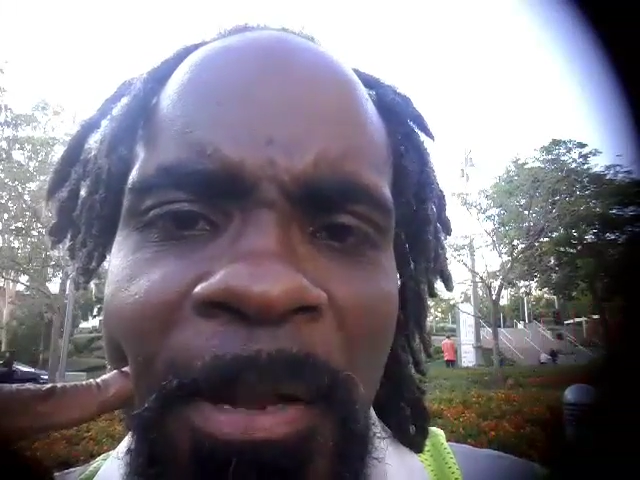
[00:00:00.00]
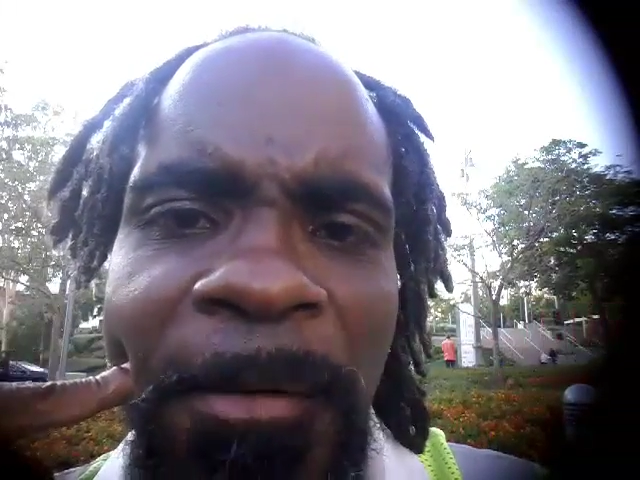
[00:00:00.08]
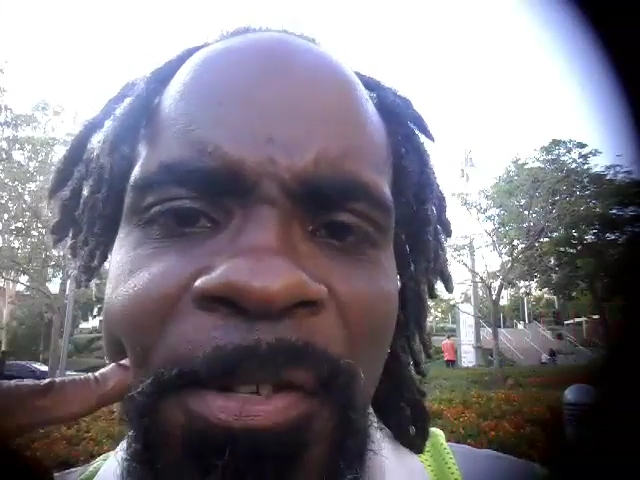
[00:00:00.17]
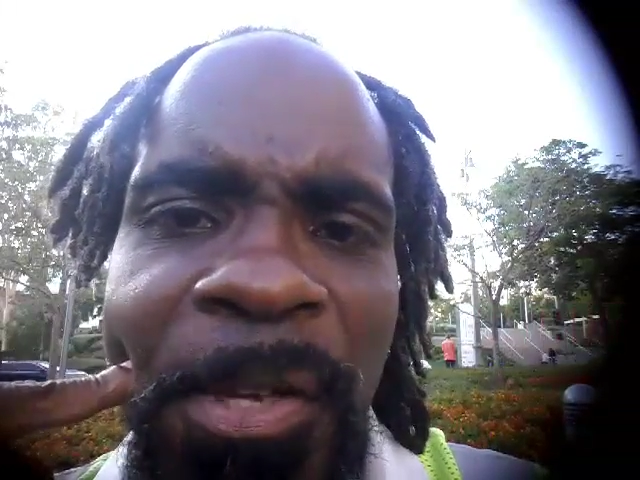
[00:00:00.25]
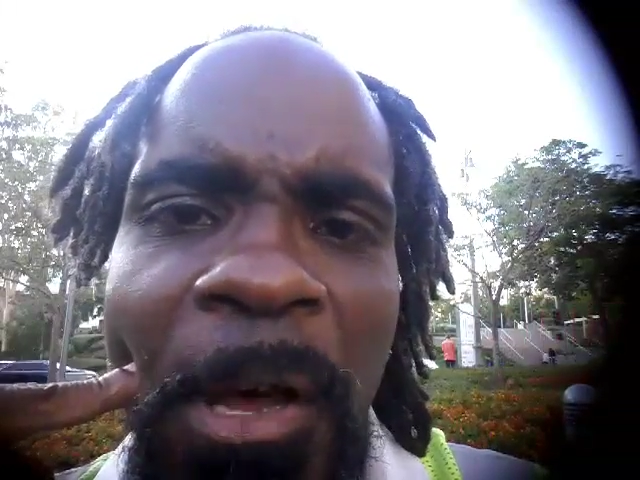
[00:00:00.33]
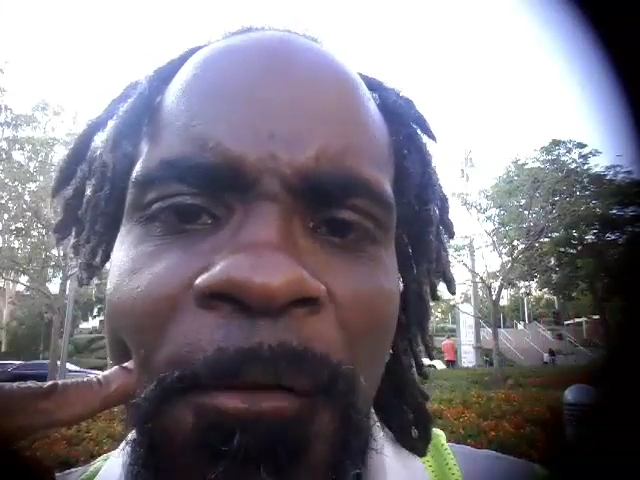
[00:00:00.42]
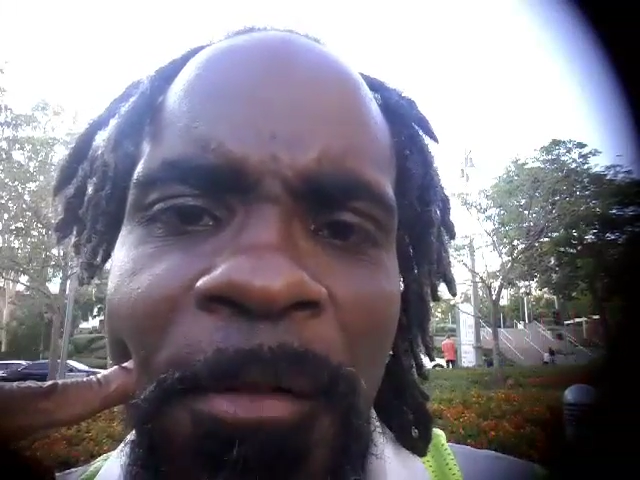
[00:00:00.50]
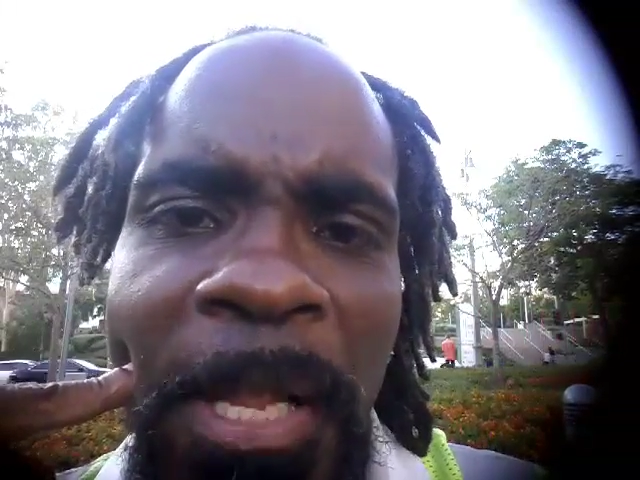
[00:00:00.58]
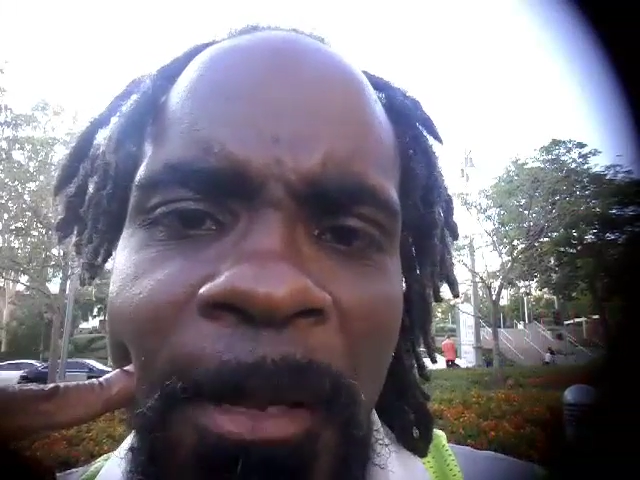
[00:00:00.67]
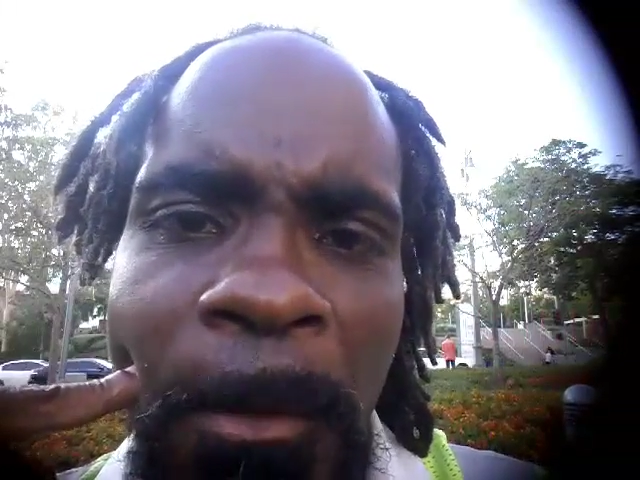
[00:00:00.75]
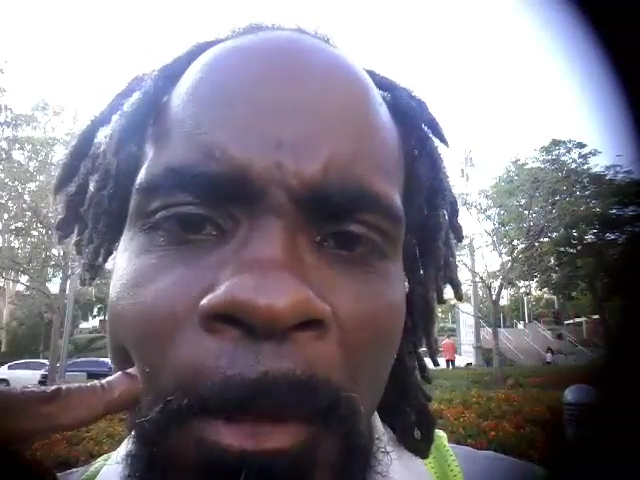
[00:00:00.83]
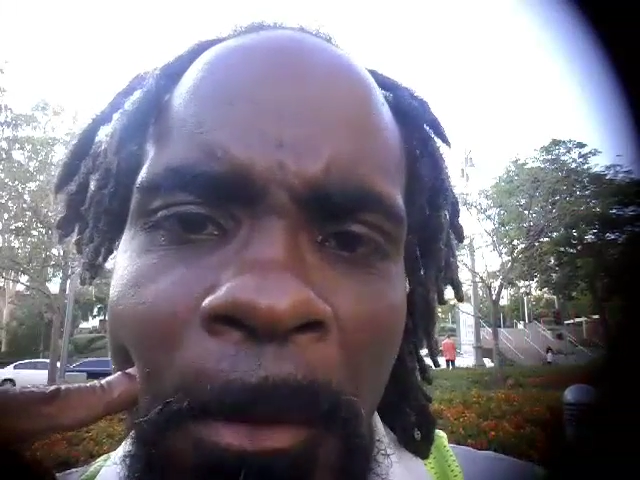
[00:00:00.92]
of
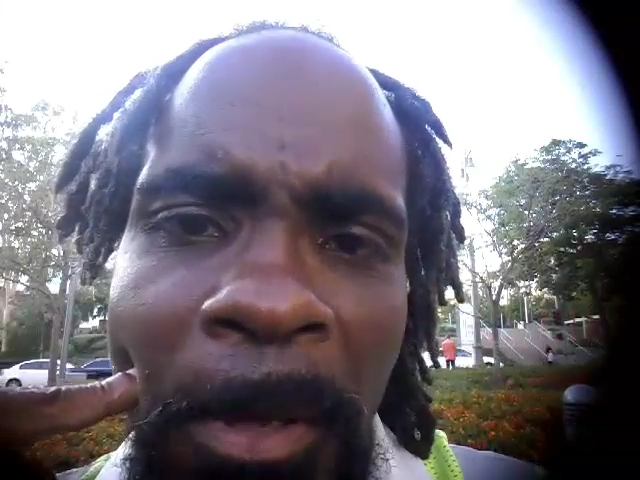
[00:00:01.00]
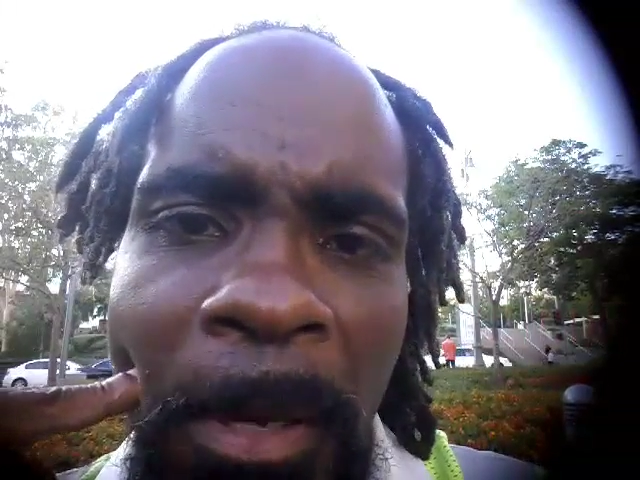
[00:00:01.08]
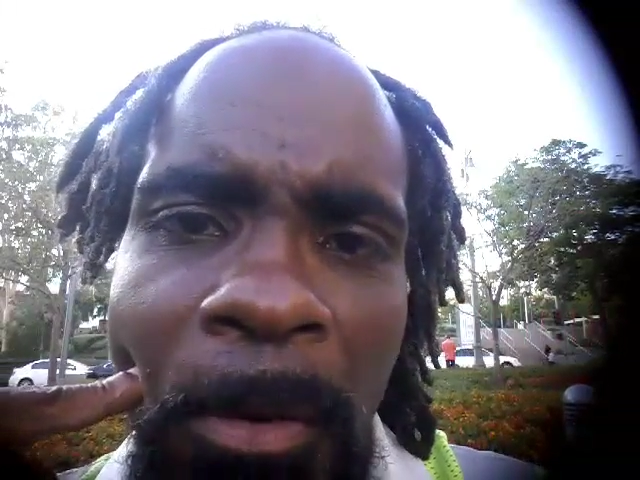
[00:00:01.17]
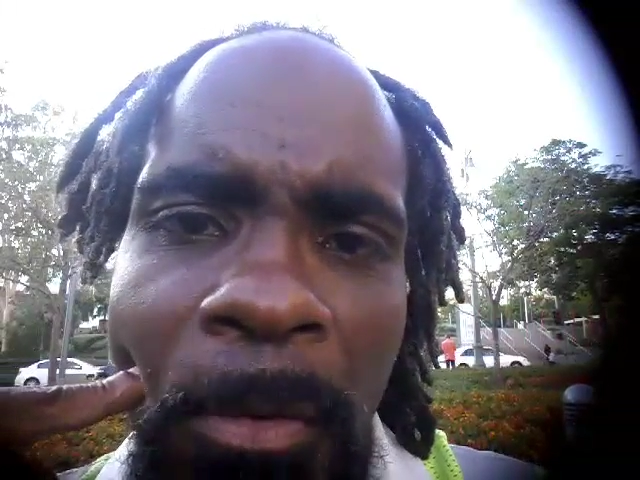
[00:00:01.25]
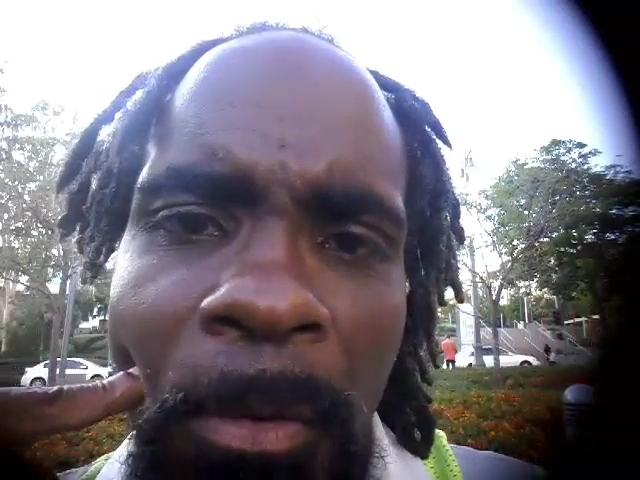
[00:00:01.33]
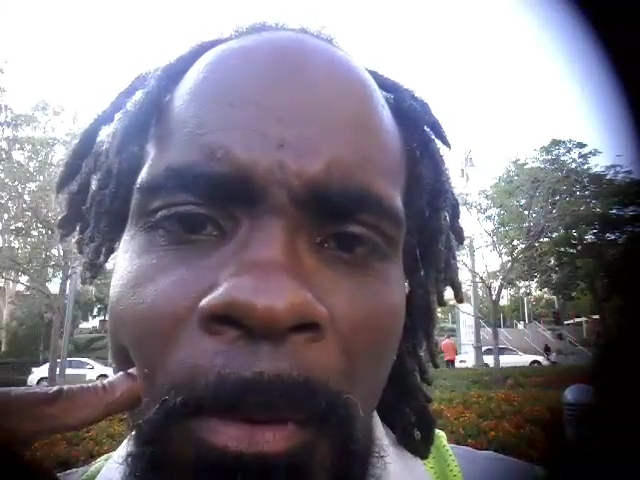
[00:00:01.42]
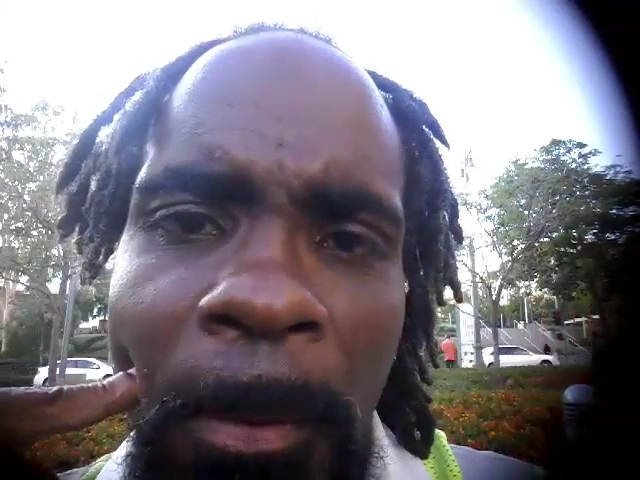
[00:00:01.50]
softening the blow,